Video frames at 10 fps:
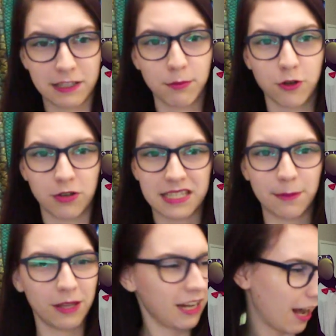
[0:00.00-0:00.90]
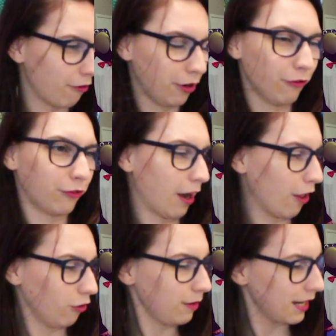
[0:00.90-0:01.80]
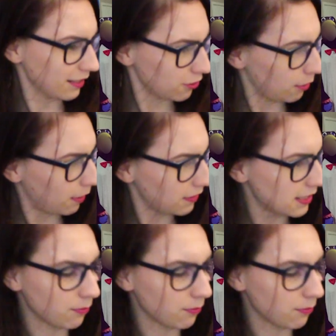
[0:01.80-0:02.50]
as well dress up like Ariel for Halloween, so I bought this